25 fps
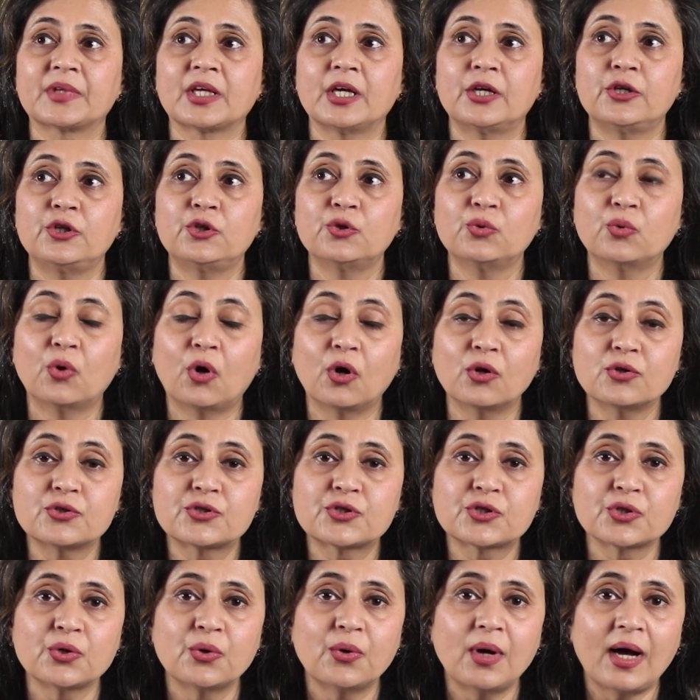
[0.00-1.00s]
You
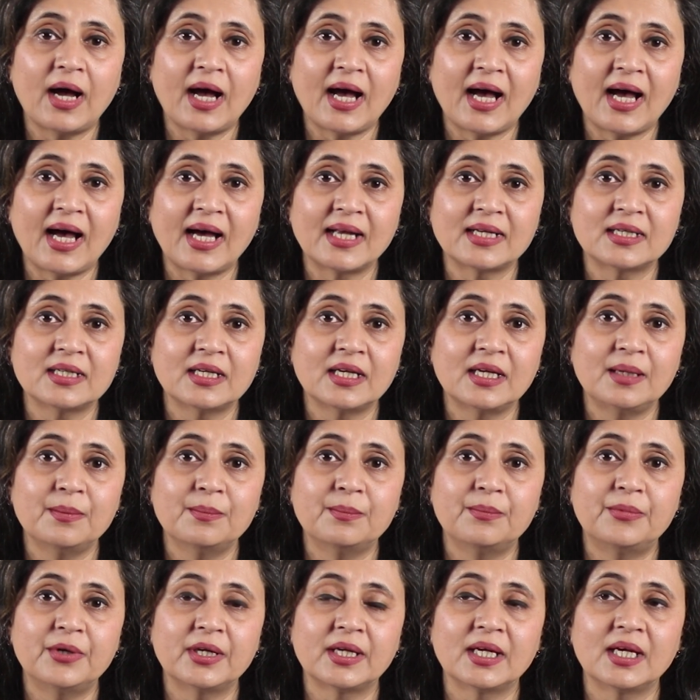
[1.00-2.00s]
also had
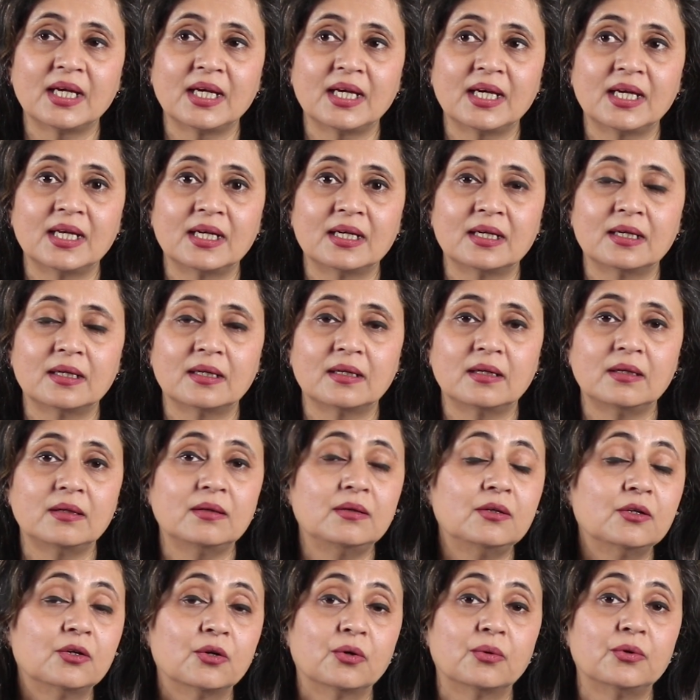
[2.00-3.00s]
him bringing in,
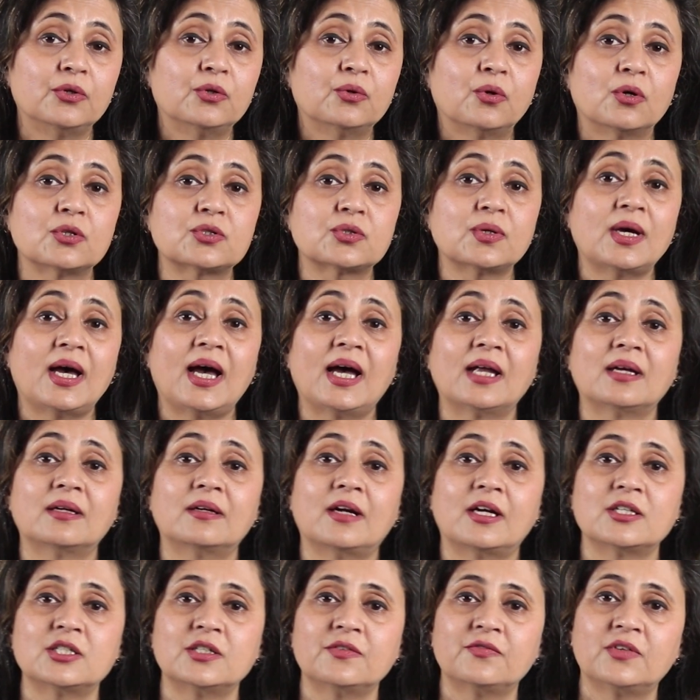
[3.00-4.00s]
you also had
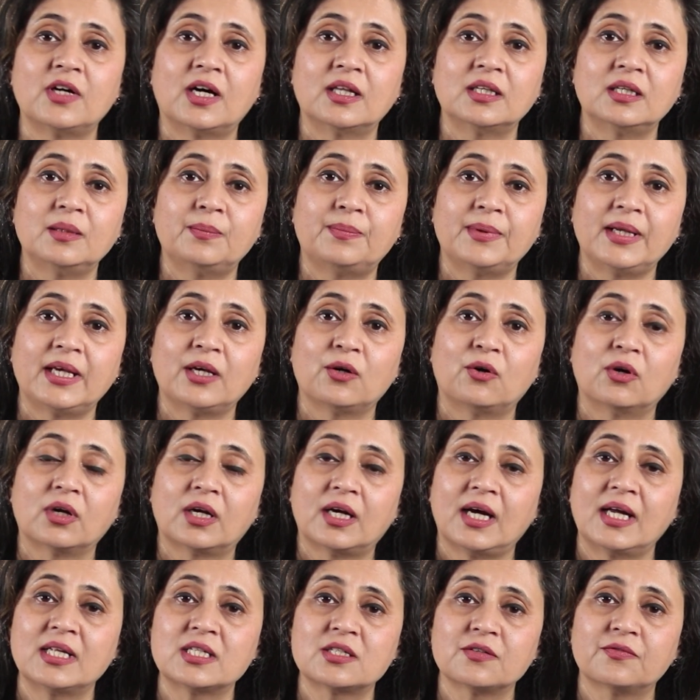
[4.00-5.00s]
Rajiv Gandhi playing all
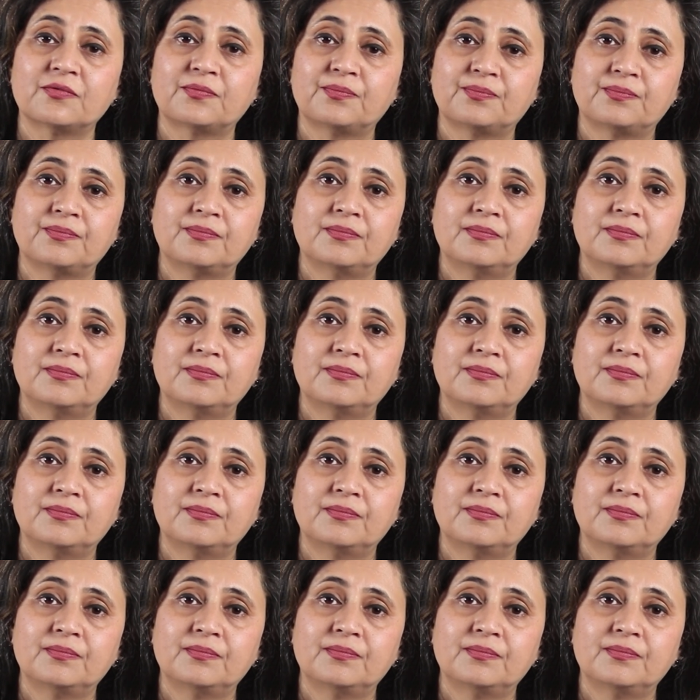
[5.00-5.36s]
kinds of